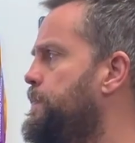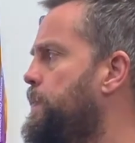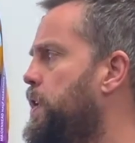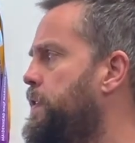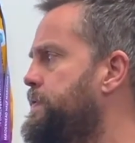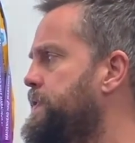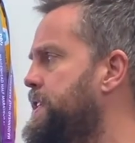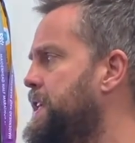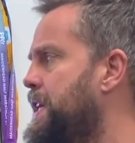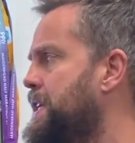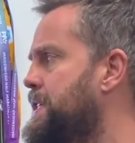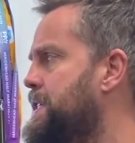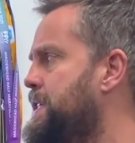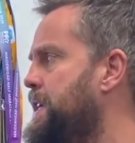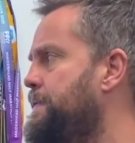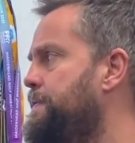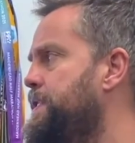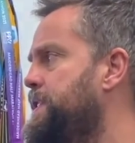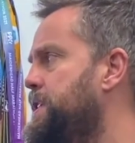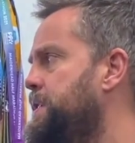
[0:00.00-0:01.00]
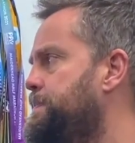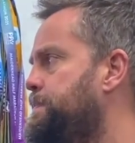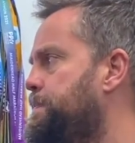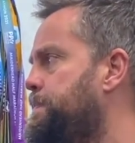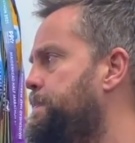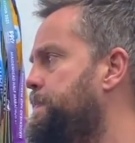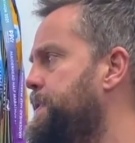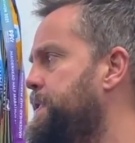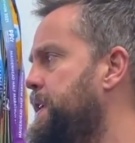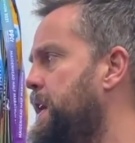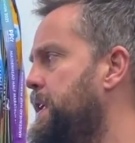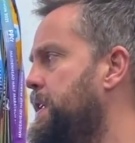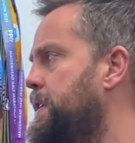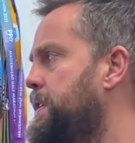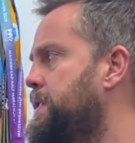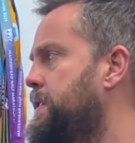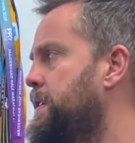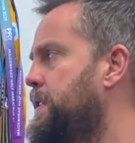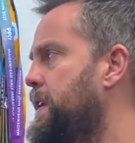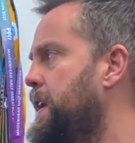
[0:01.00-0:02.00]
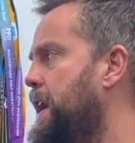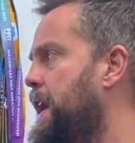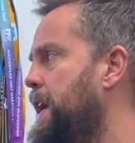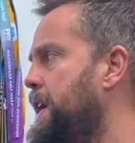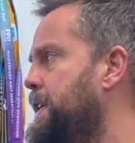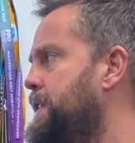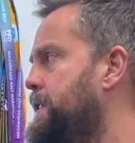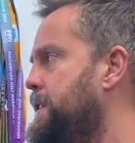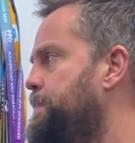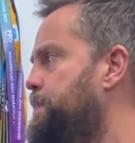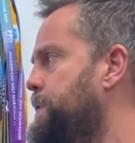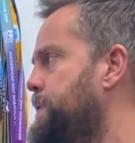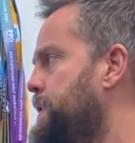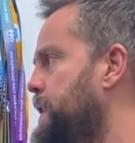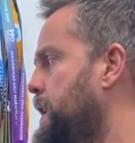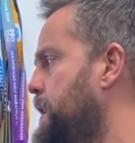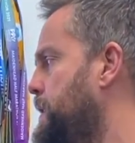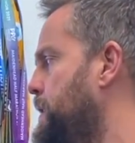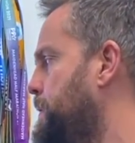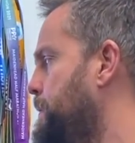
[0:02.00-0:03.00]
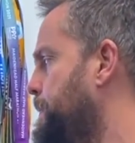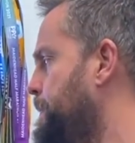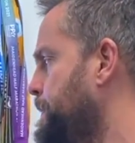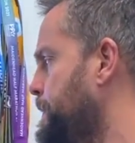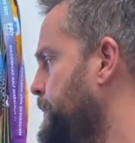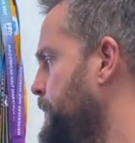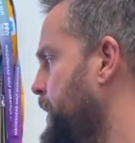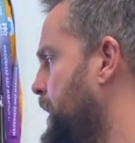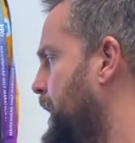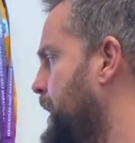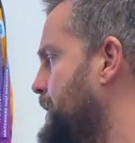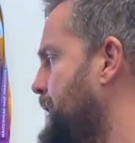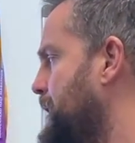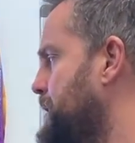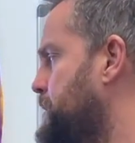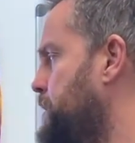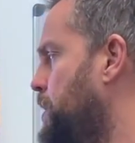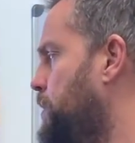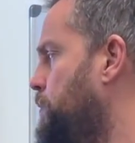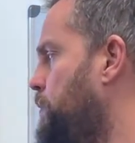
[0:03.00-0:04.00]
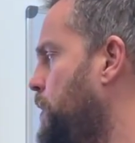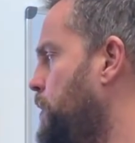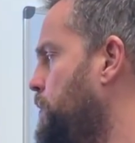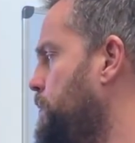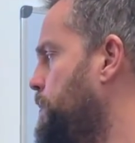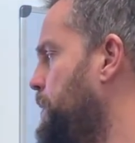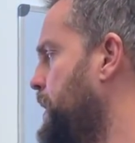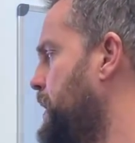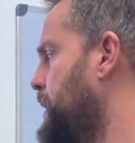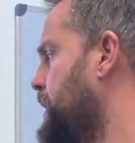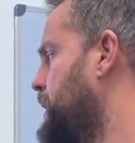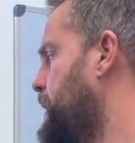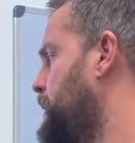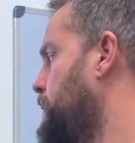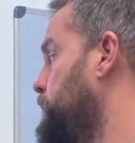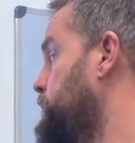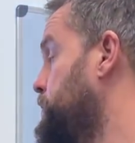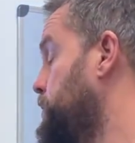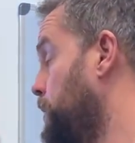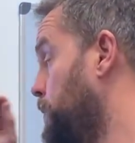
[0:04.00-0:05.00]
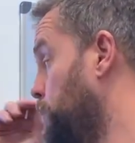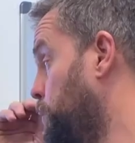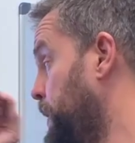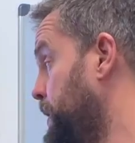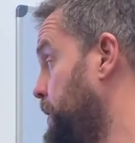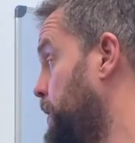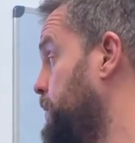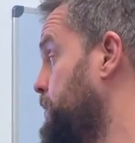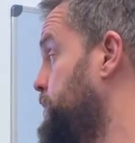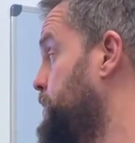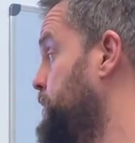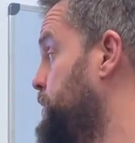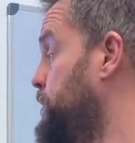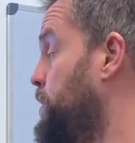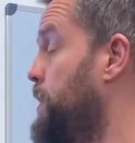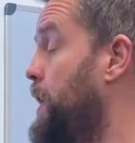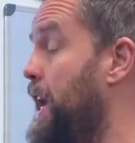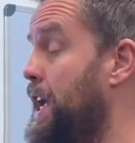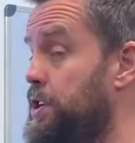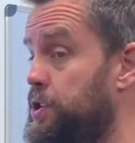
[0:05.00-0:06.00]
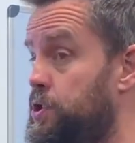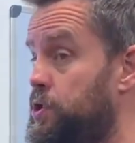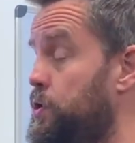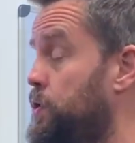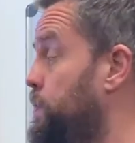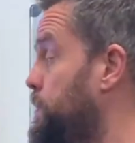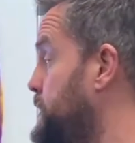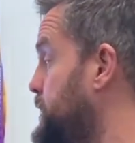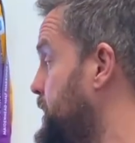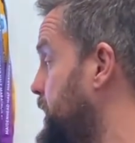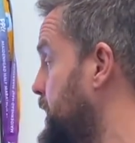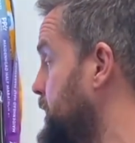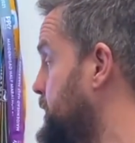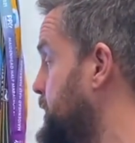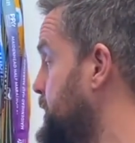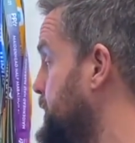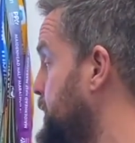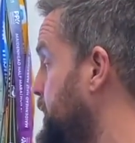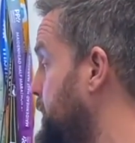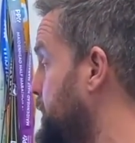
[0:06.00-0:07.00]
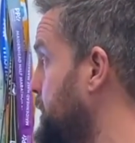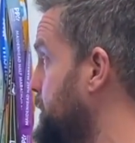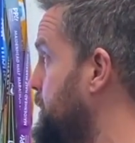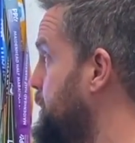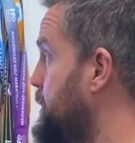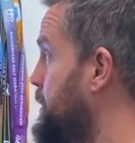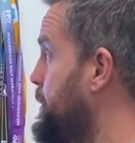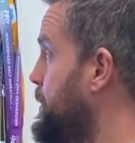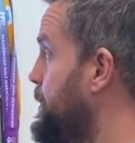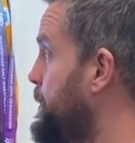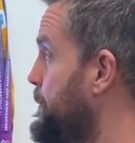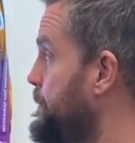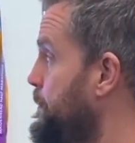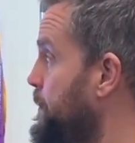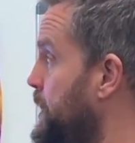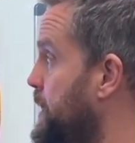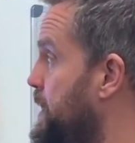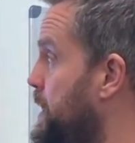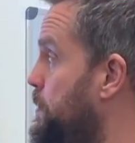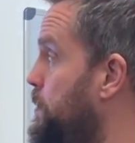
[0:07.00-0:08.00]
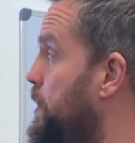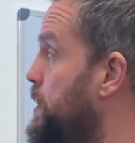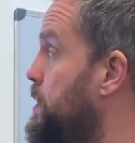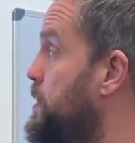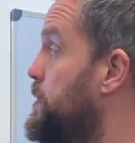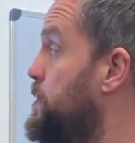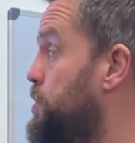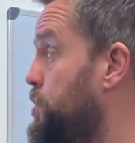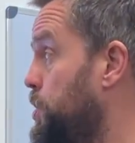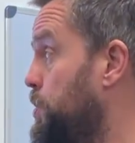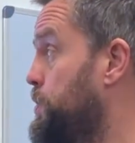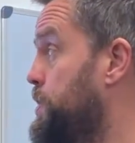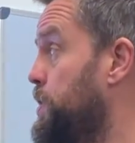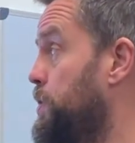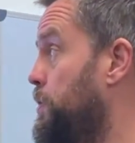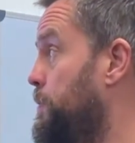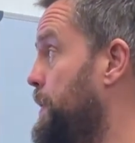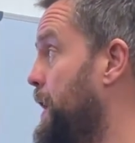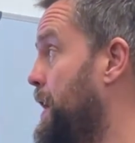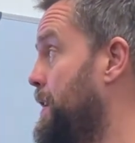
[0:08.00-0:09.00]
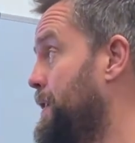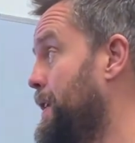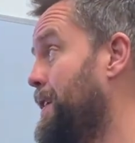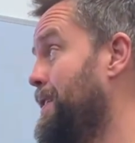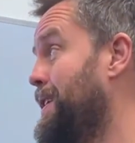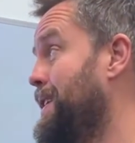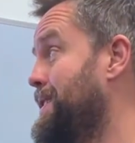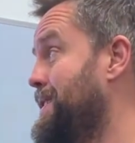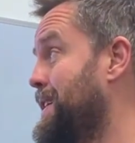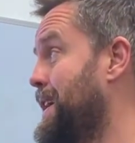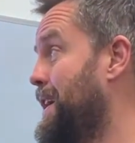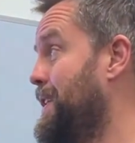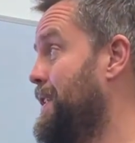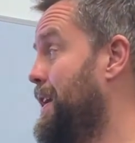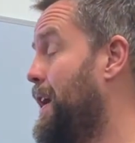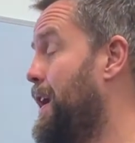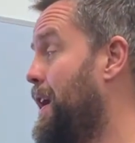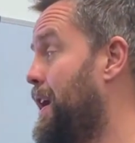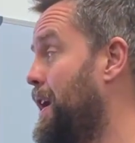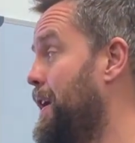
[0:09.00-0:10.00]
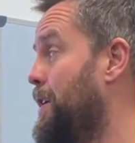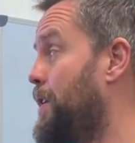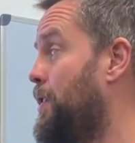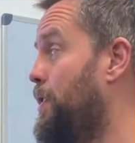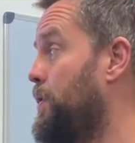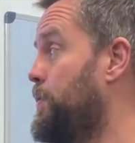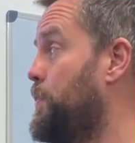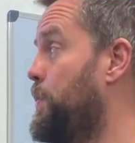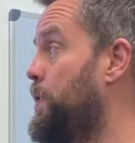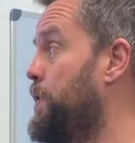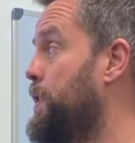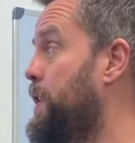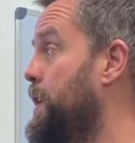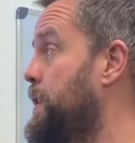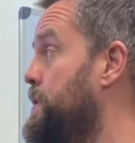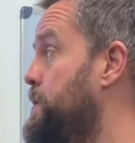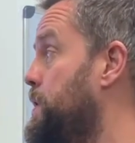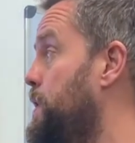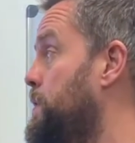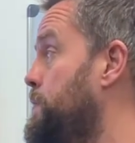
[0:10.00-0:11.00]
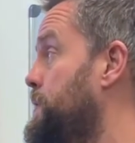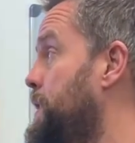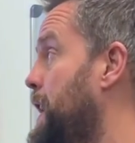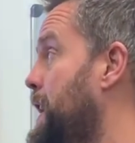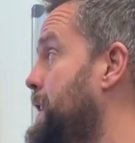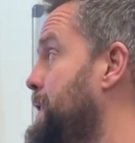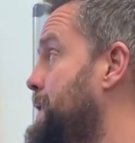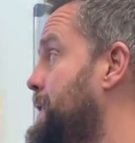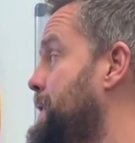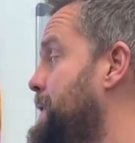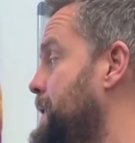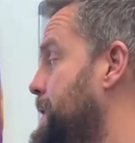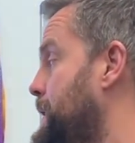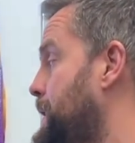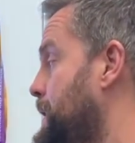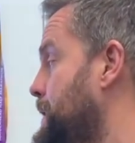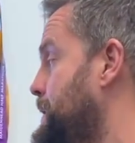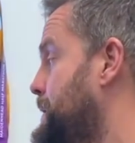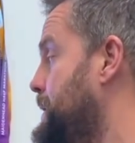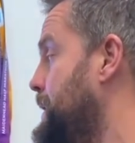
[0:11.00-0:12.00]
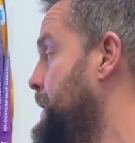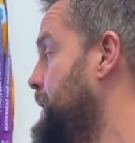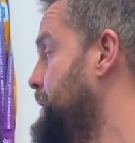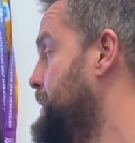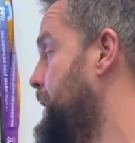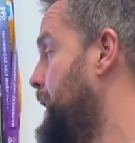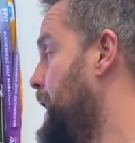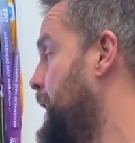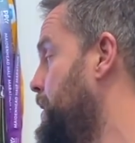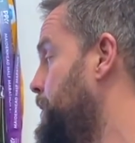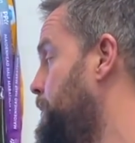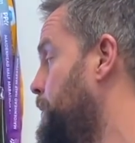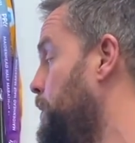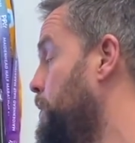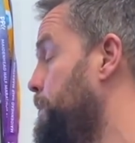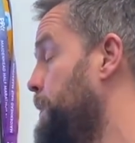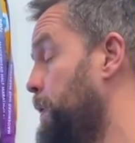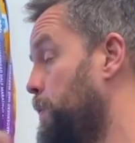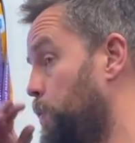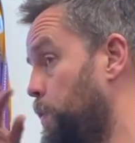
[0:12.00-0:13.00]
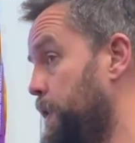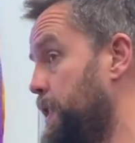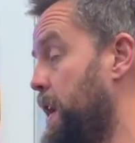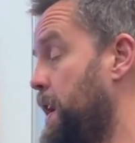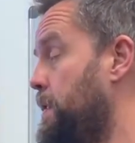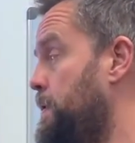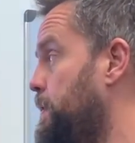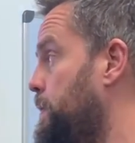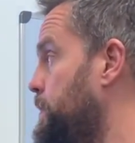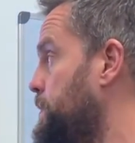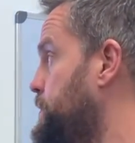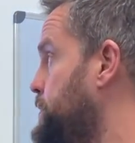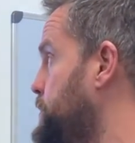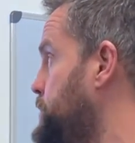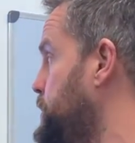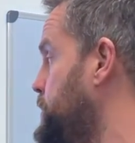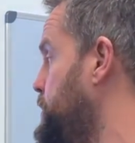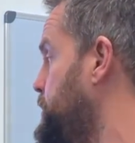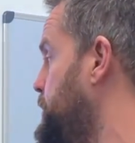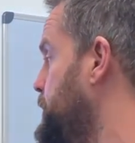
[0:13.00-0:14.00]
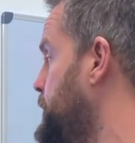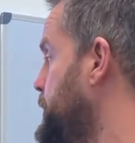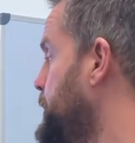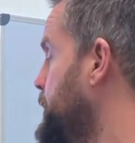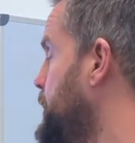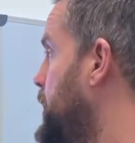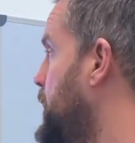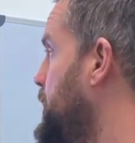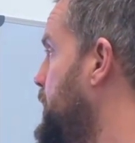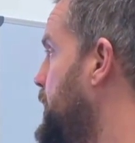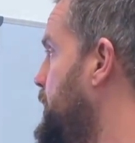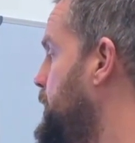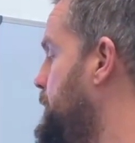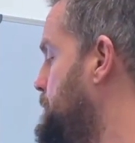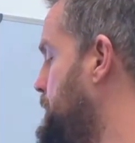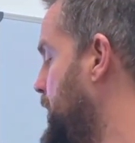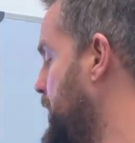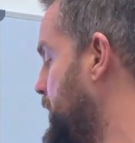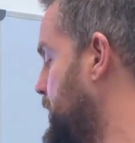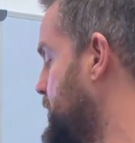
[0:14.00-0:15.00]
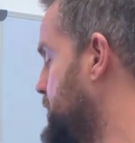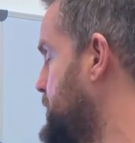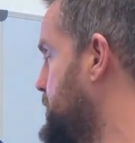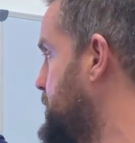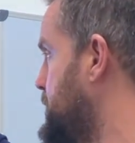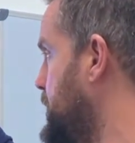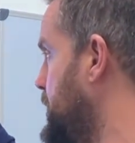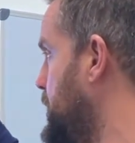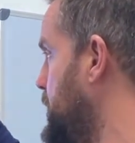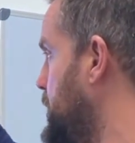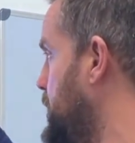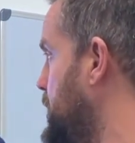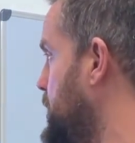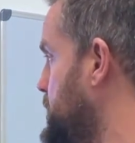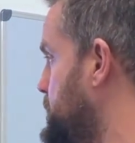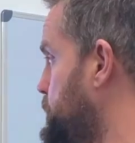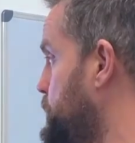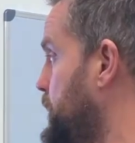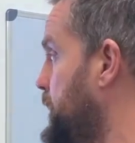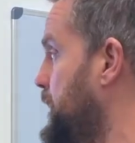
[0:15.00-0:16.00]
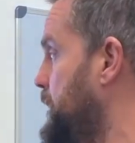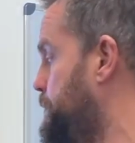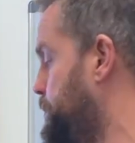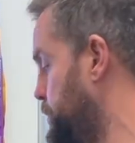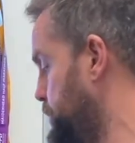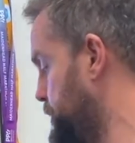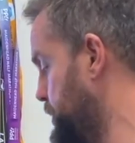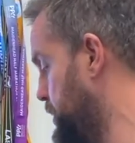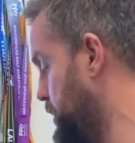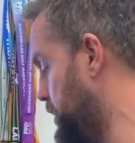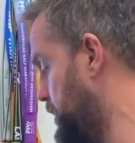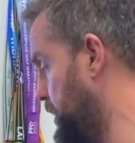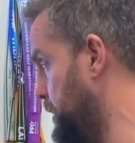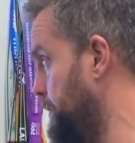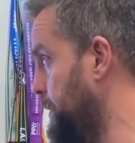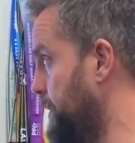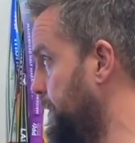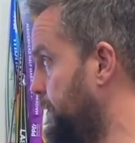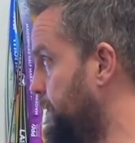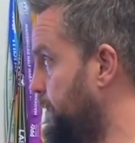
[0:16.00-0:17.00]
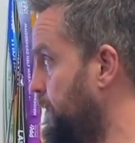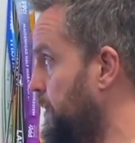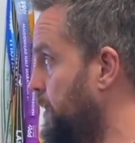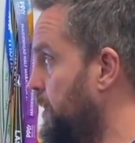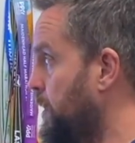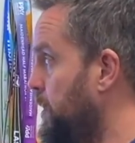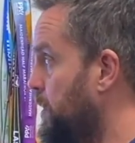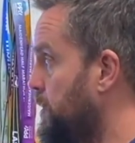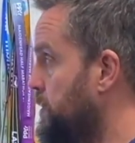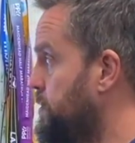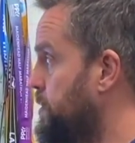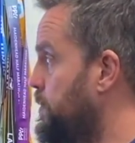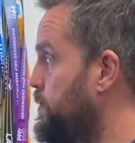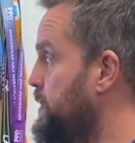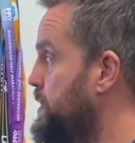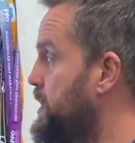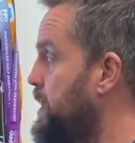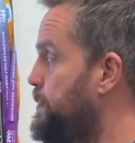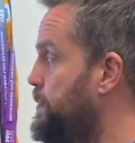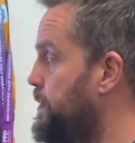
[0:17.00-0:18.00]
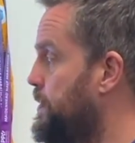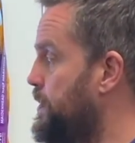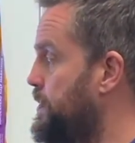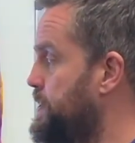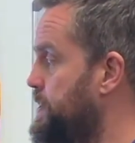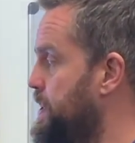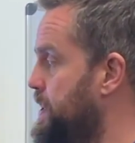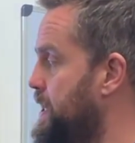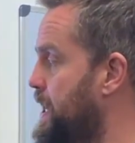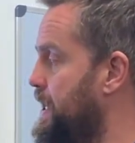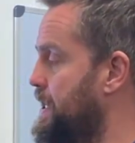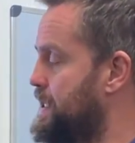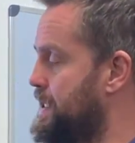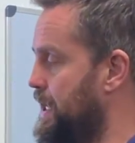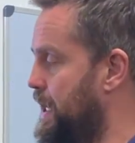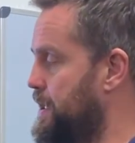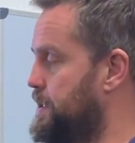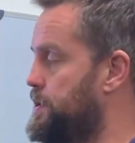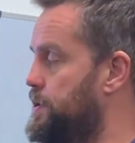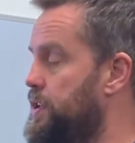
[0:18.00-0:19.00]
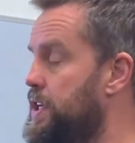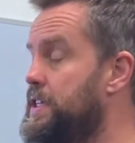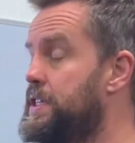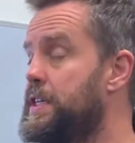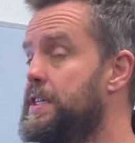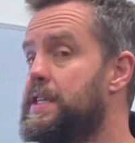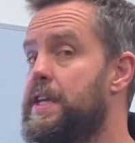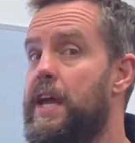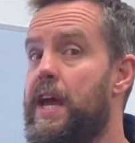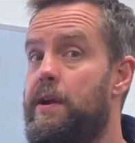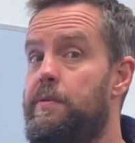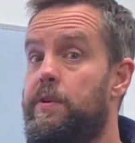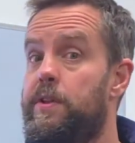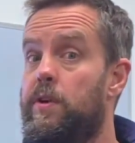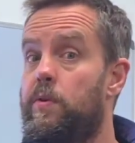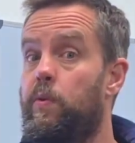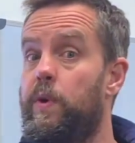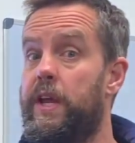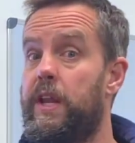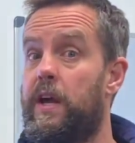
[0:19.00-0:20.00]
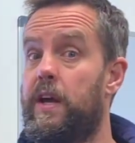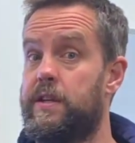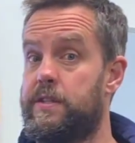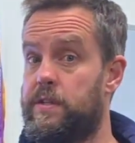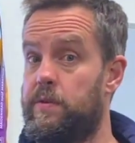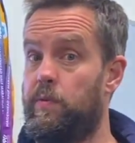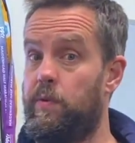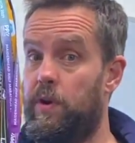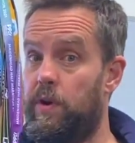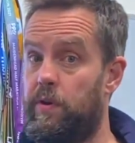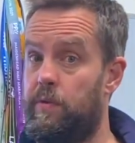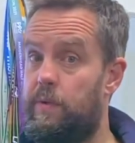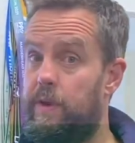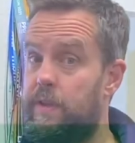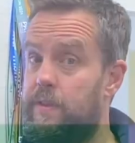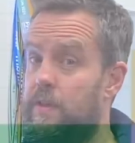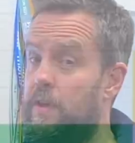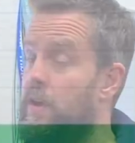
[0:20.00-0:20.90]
Obviously that's 70% to the 80%. And that's aerobic, so with oxygen, endurance exercise. Then we're shooting up now. Now these are getting the high hard working zones. 80 to 90 is the anaerobic without oxygen. And then the max is really pushing our limits. So we slip across to the next slide. So this is the area that we like to work with.